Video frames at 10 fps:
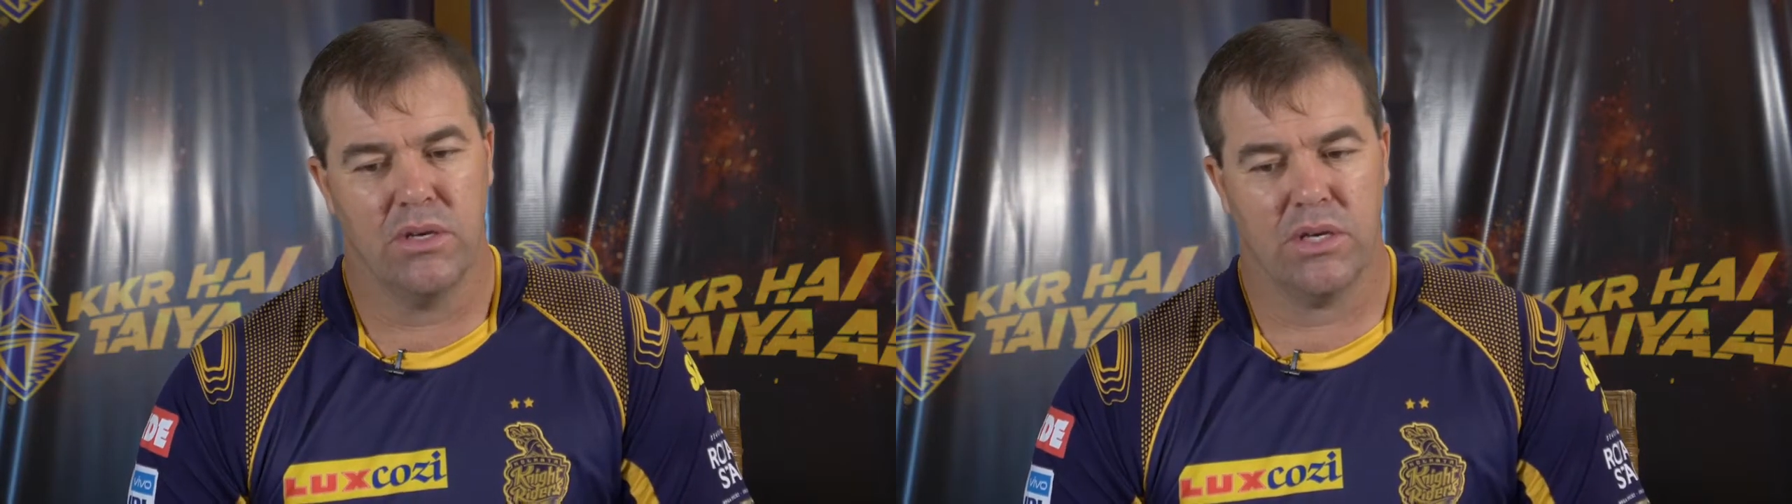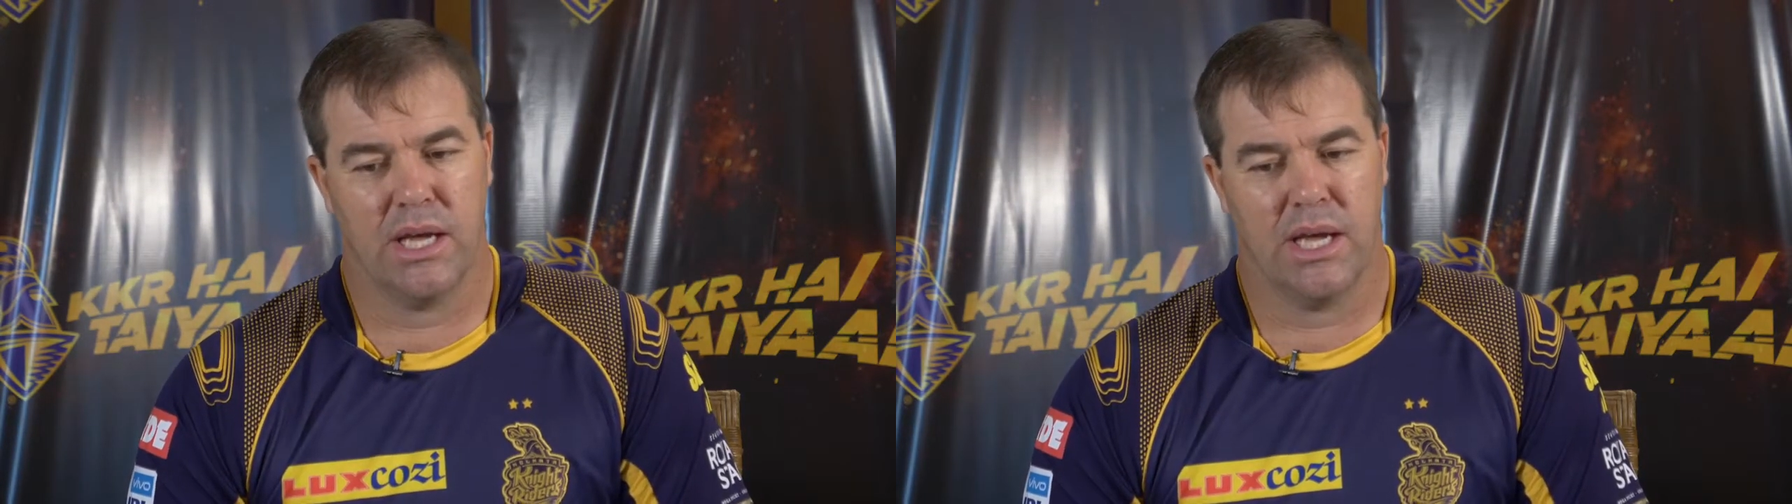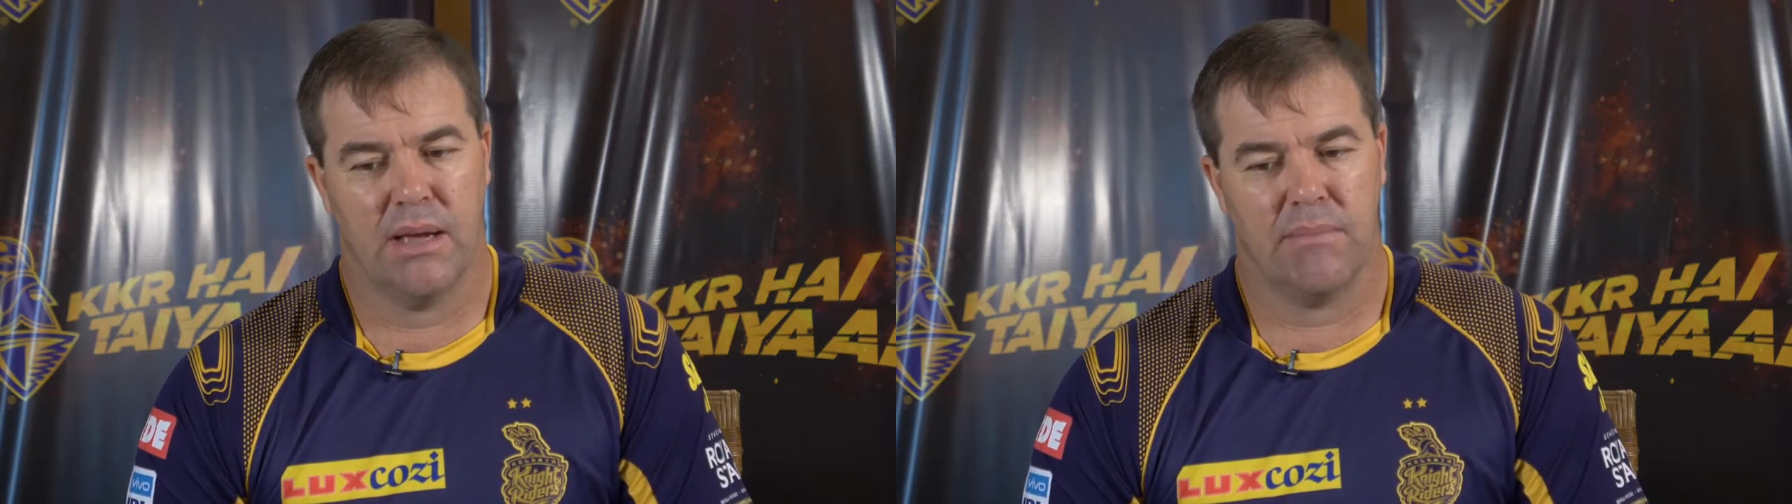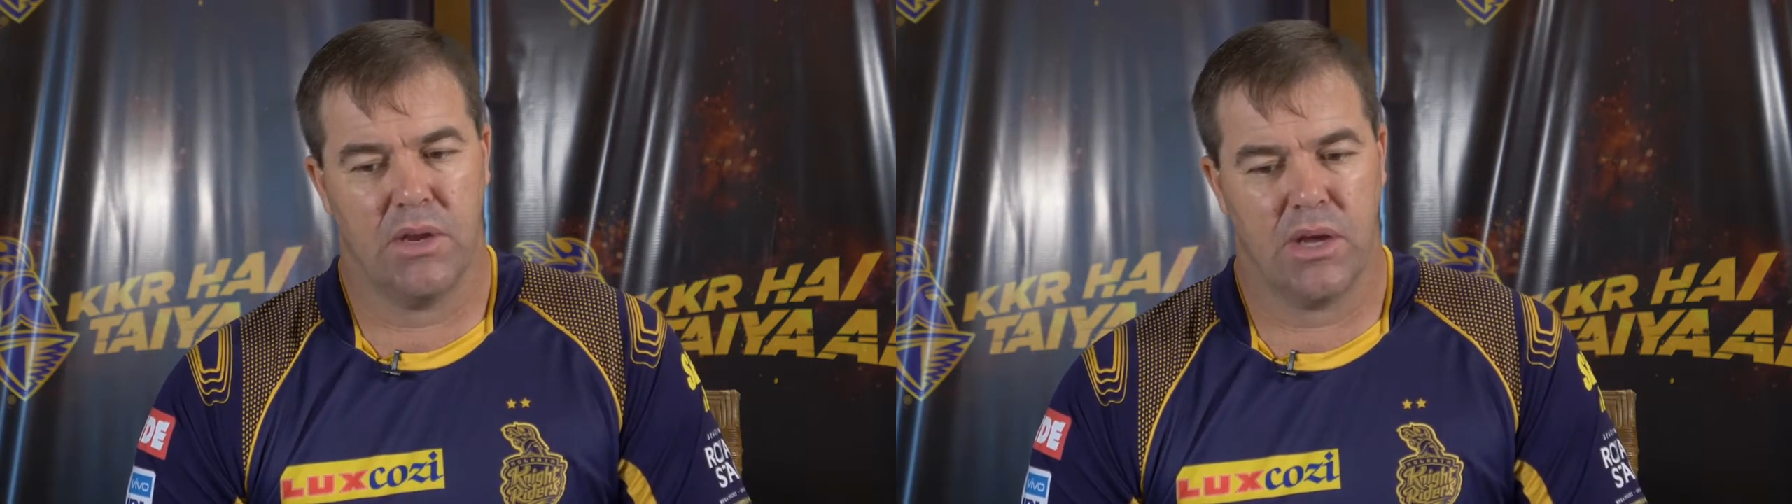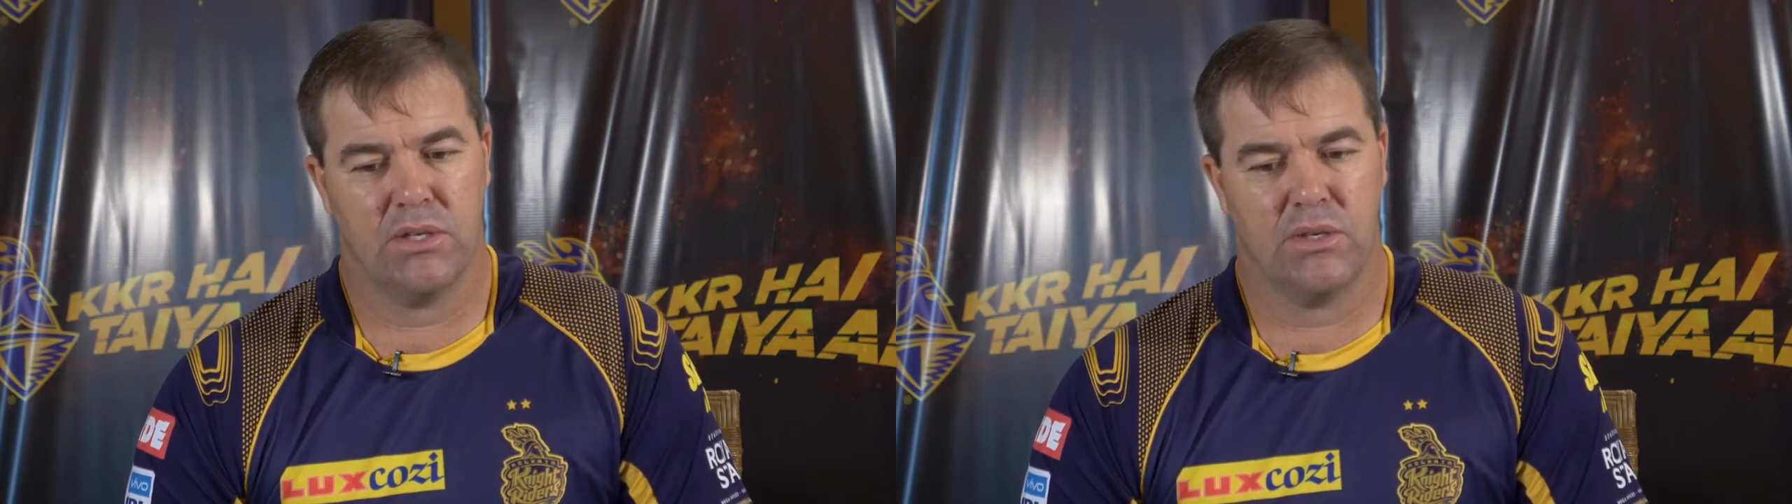
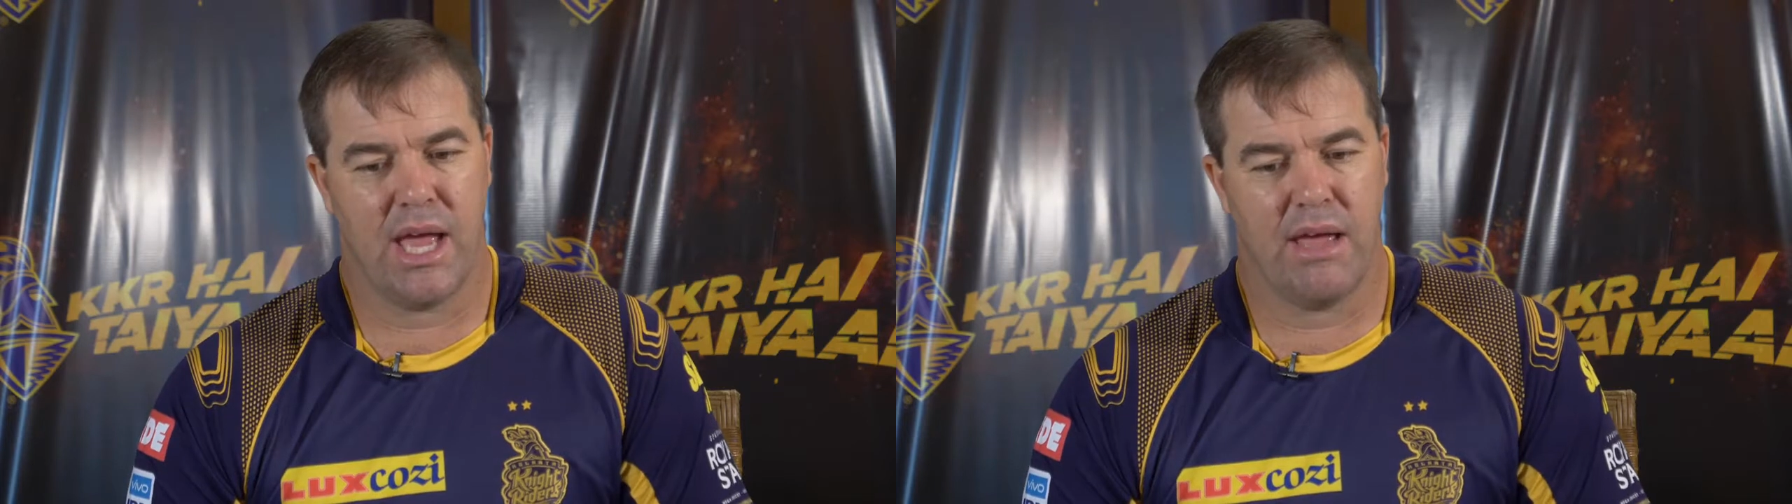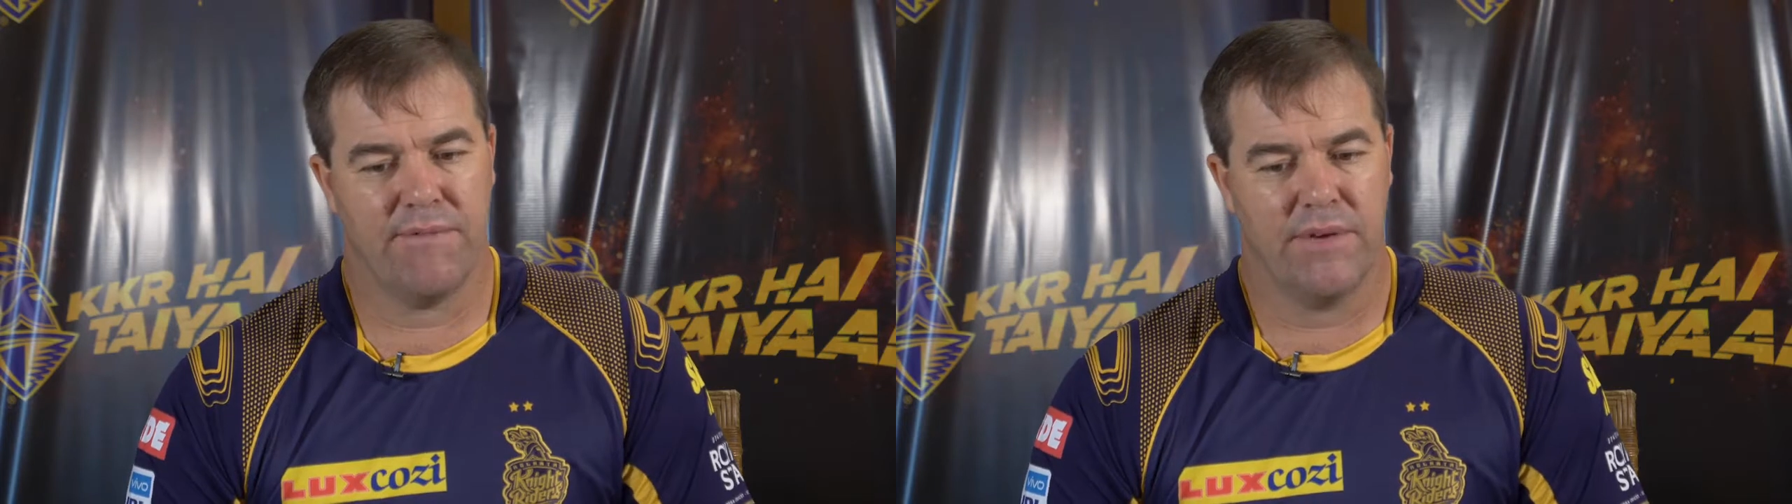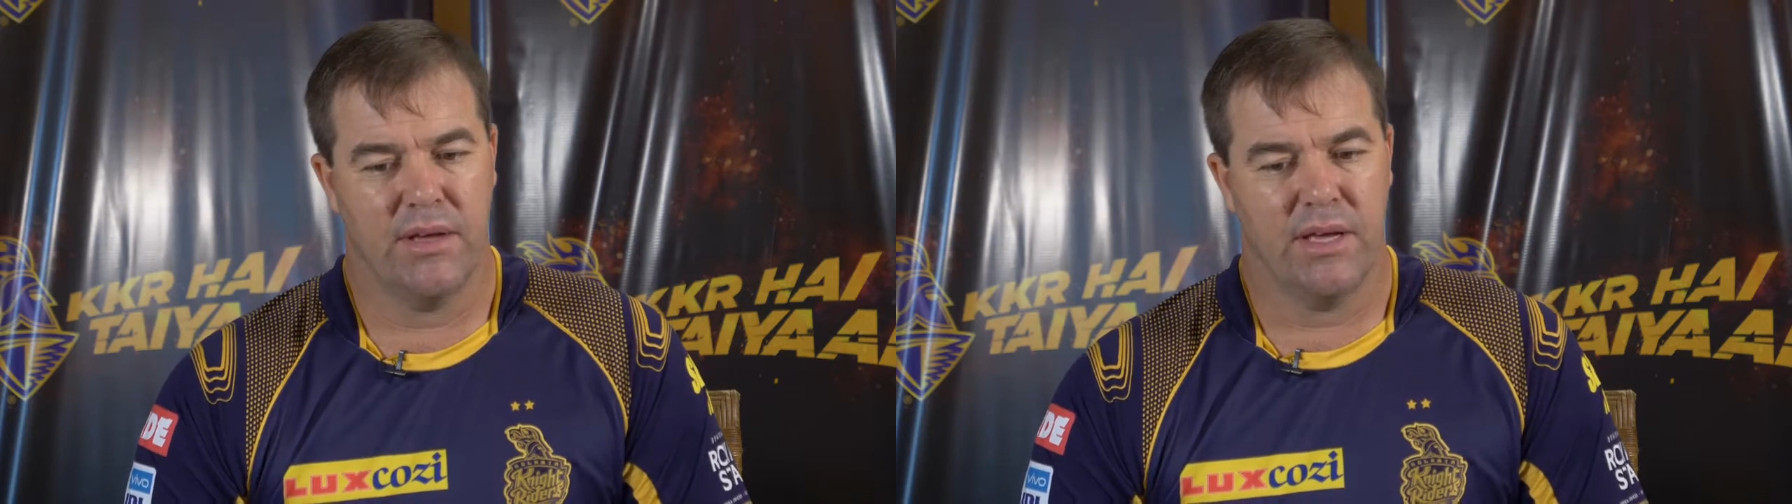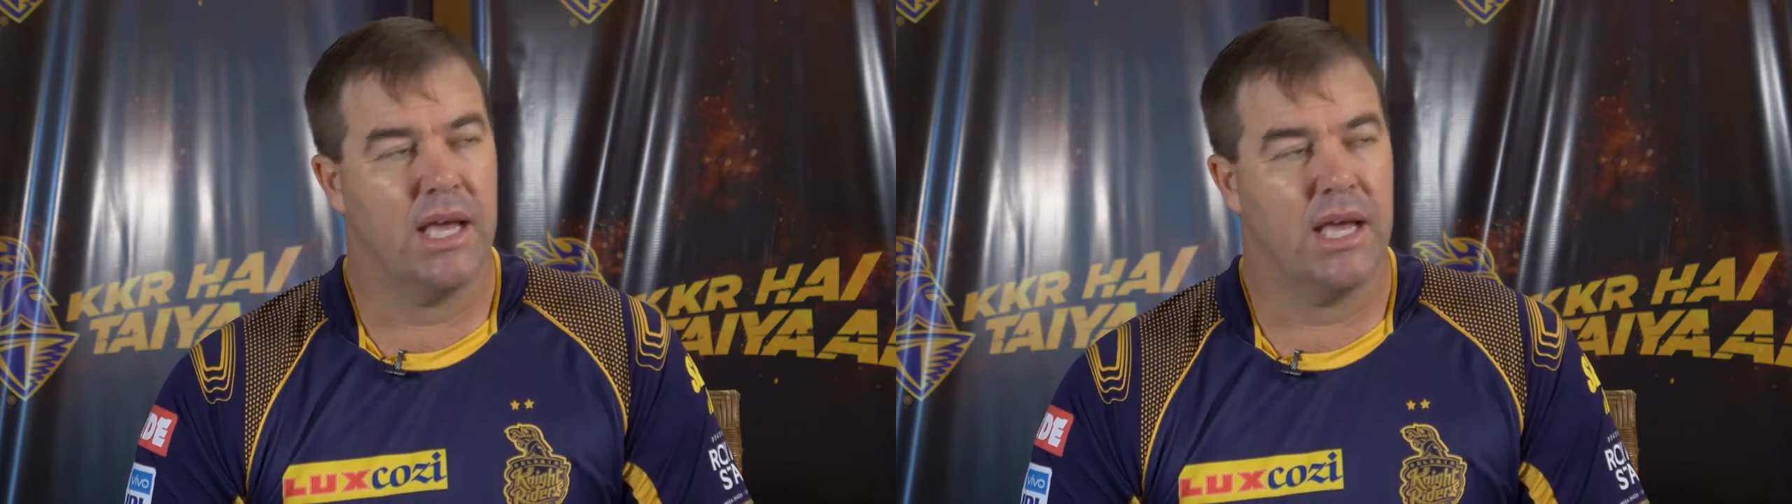to have